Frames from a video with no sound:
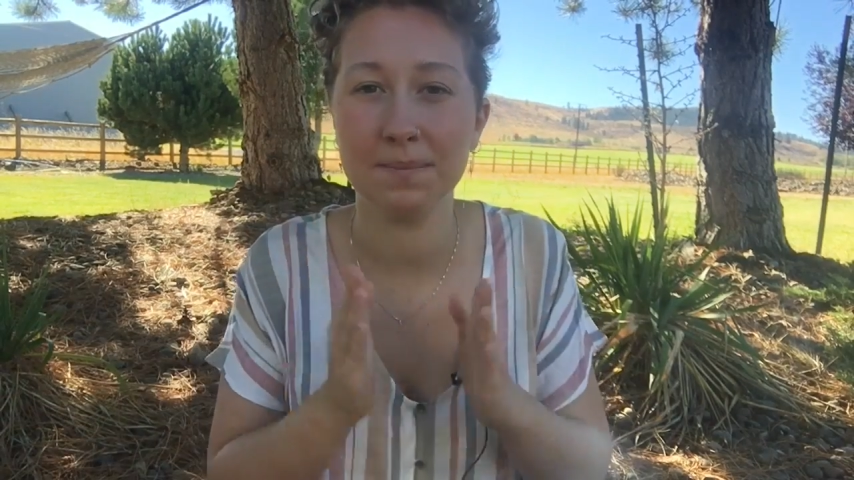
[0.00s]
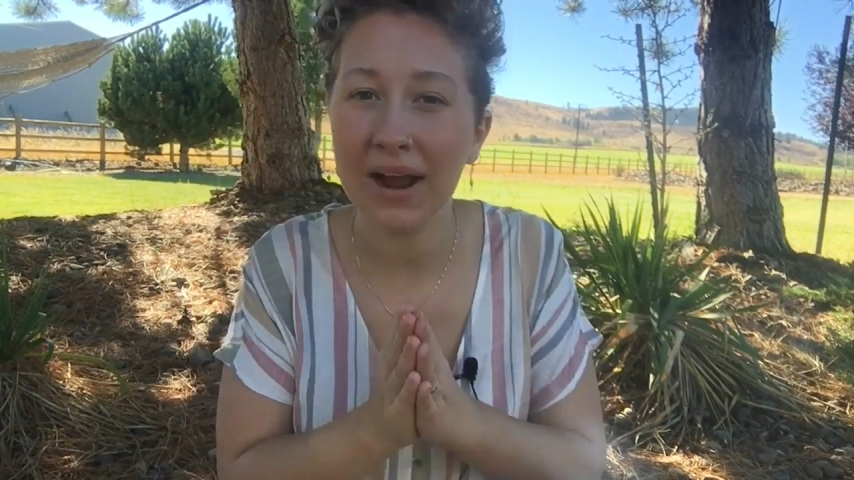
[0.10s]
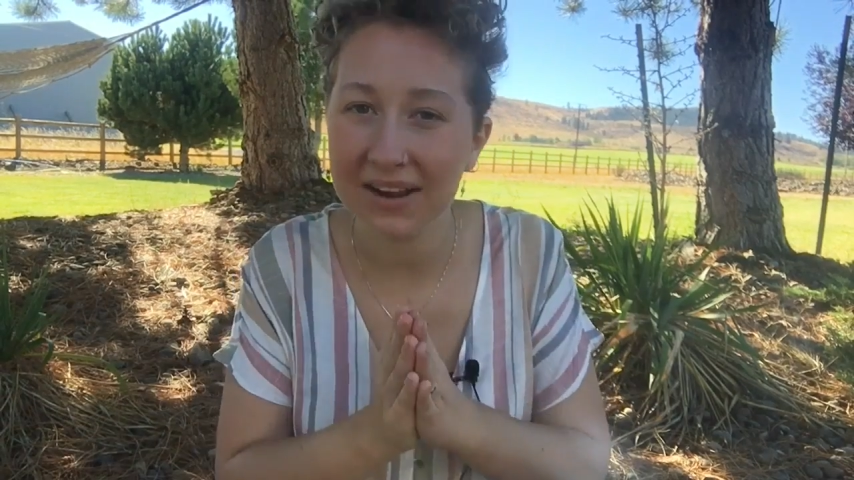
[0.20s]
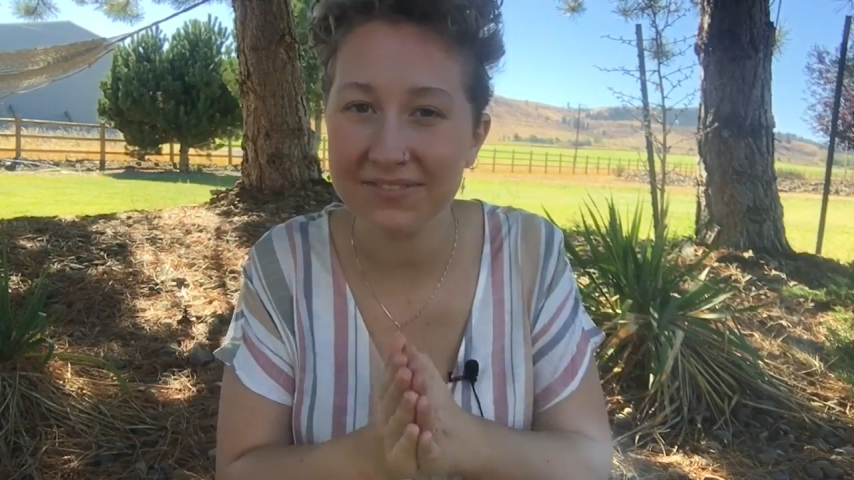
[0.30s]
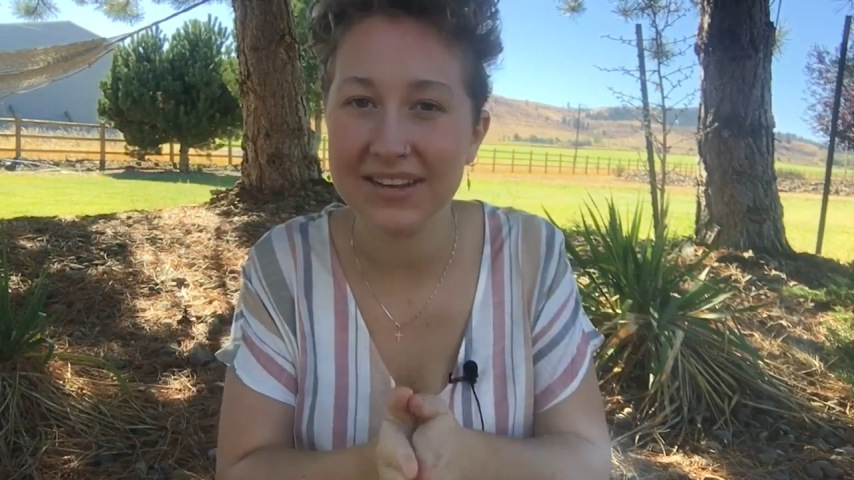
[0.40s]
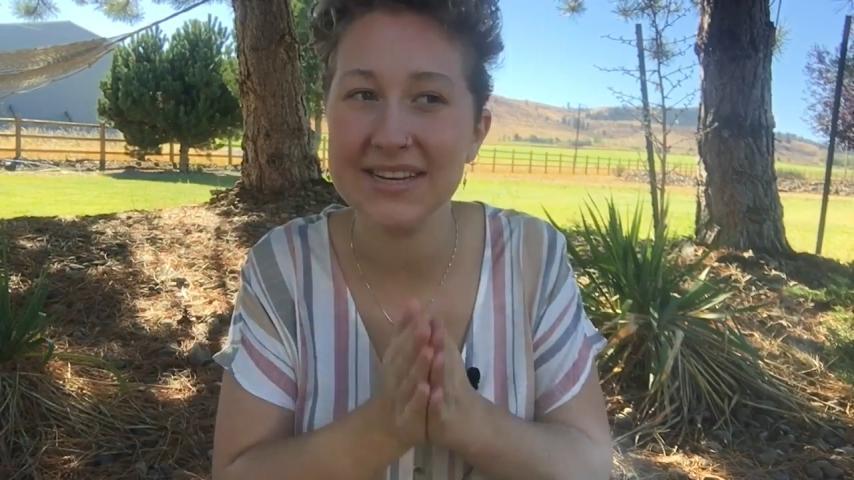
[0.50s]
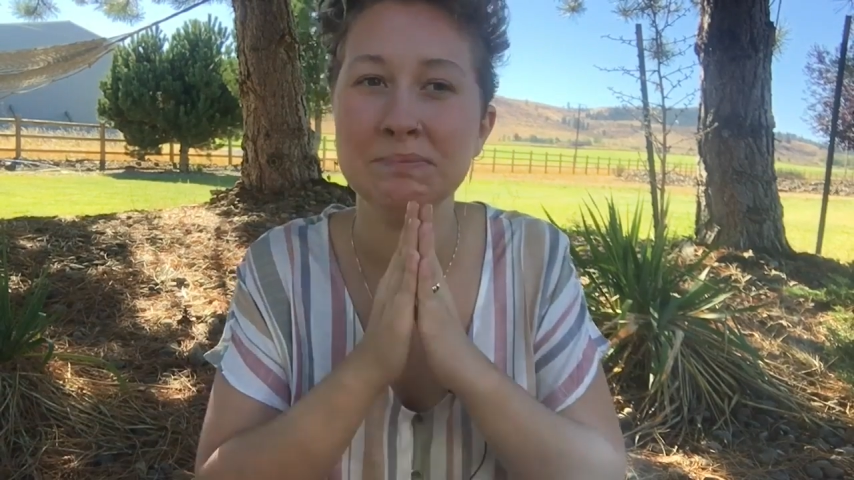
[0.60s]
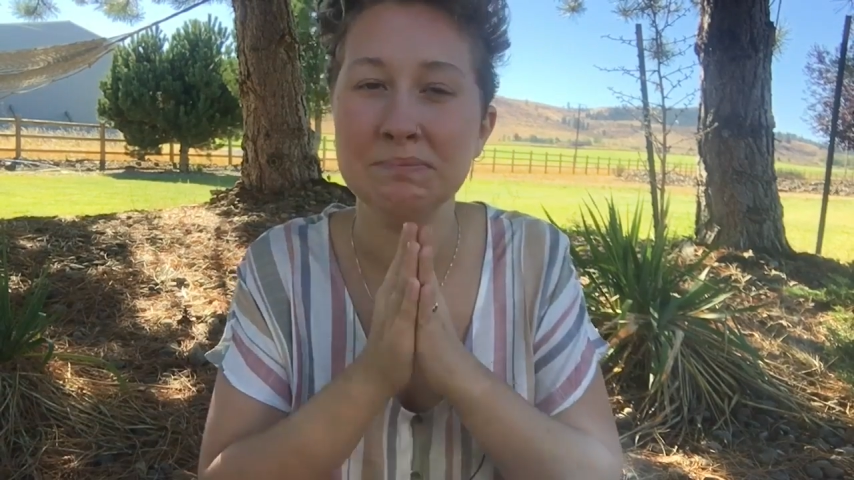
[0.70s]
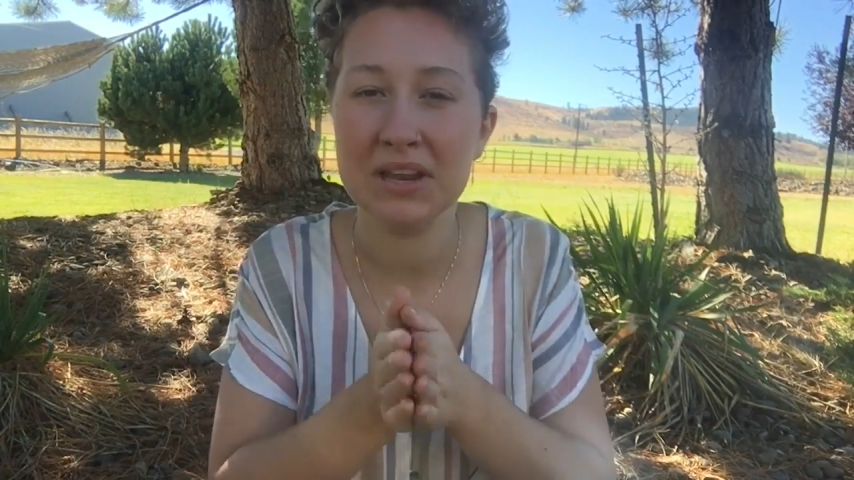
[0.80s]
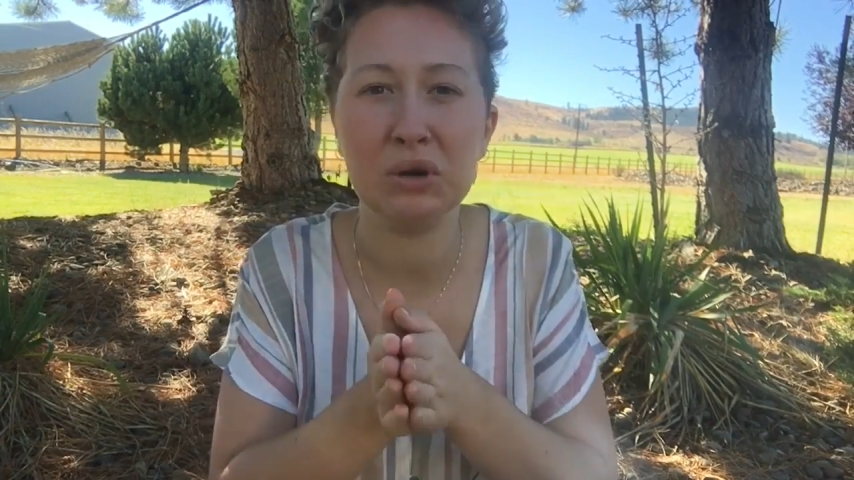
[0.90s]
perfect
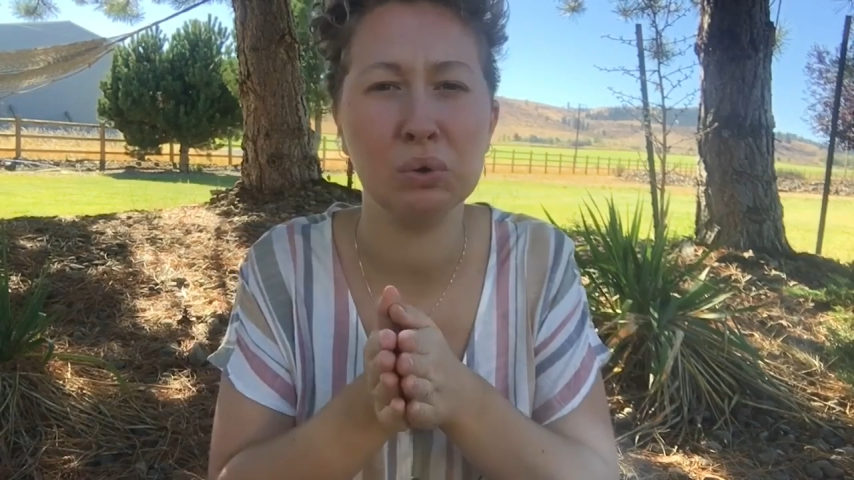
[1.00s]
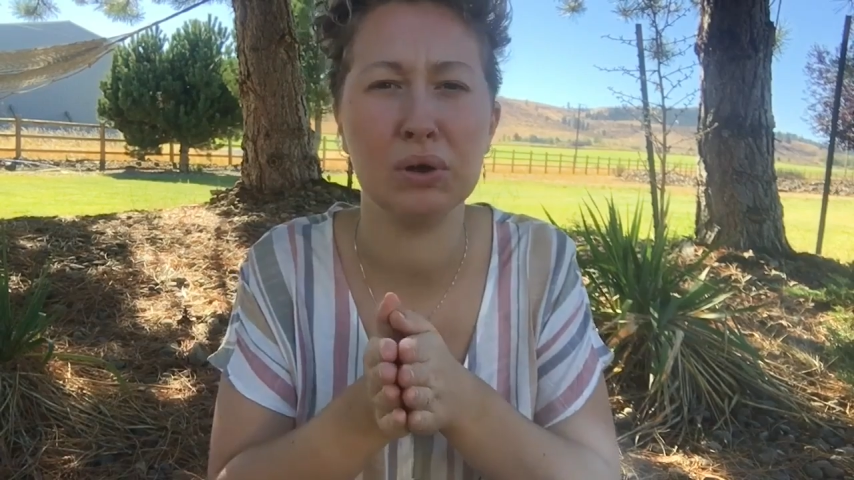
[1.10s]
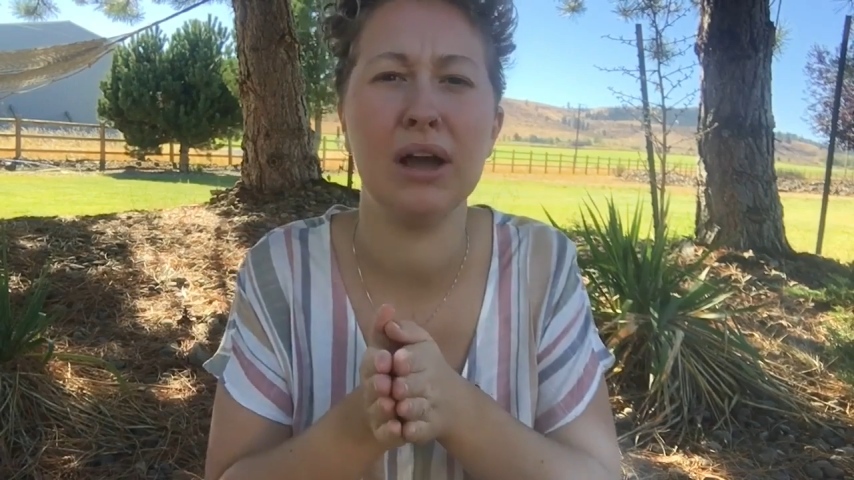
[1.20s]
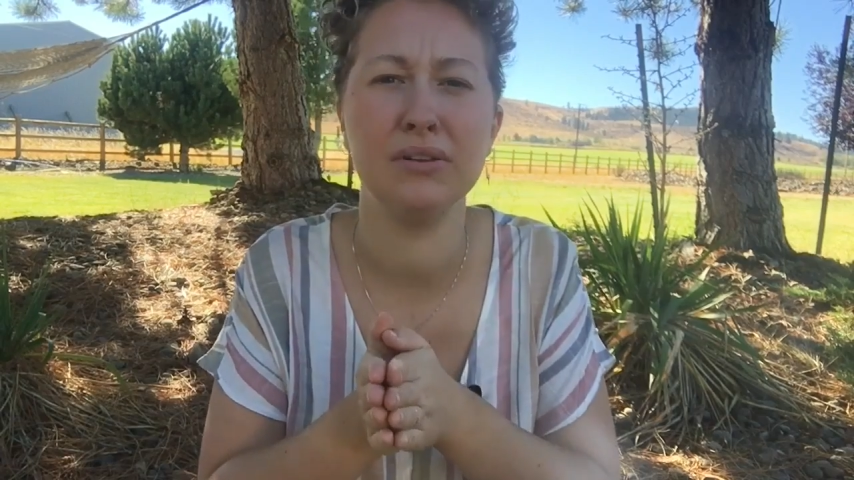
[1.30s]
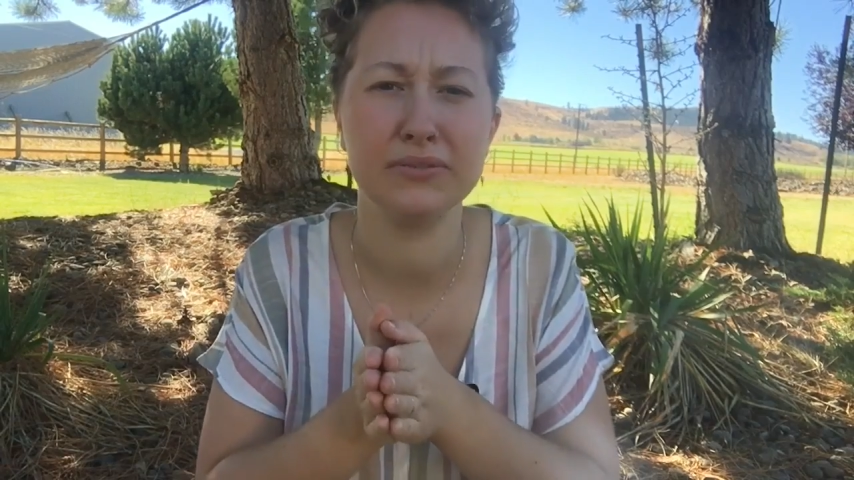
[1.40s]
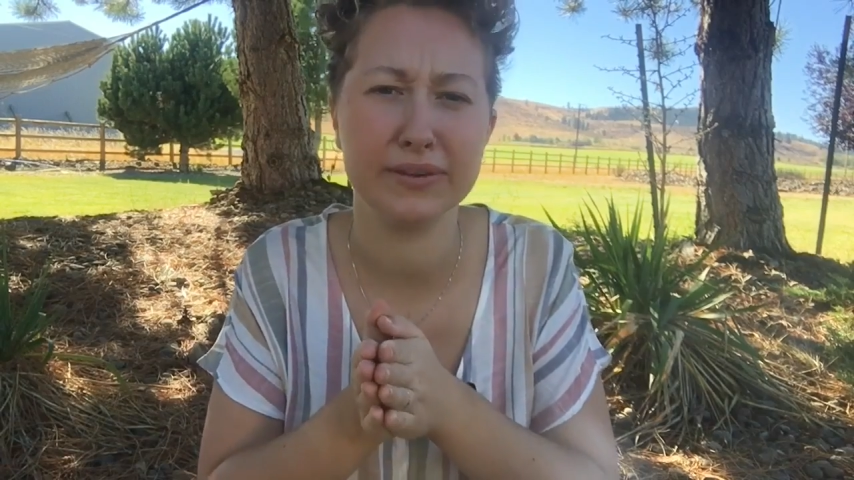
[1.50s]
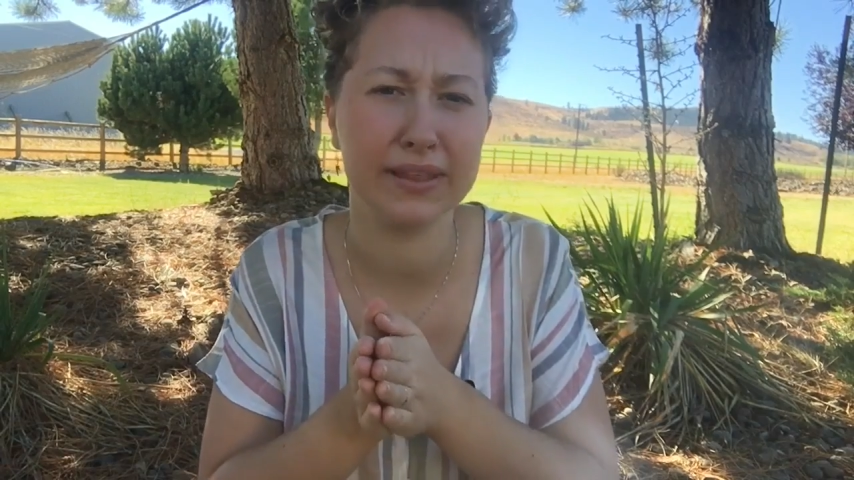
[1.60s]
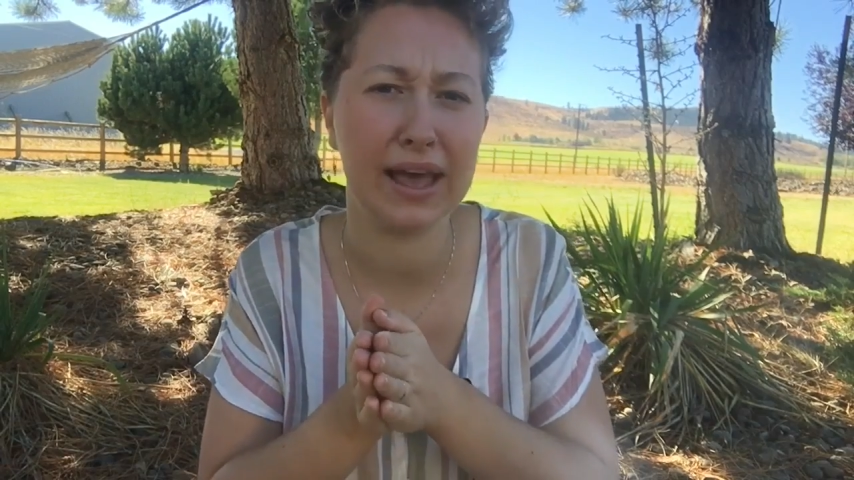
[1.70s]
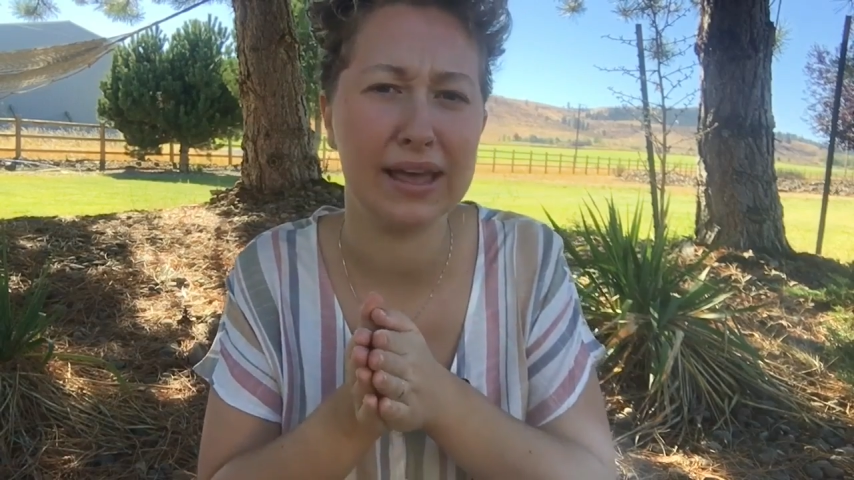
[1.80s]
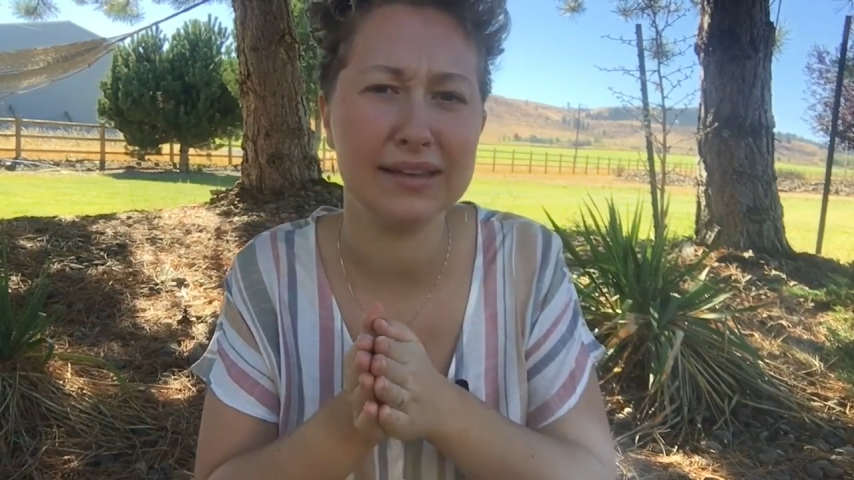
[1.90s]
middle ground for
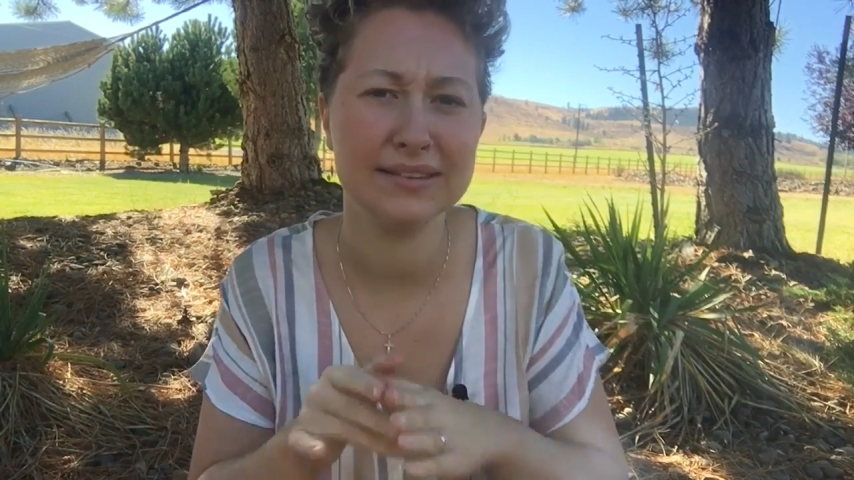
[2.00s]
that.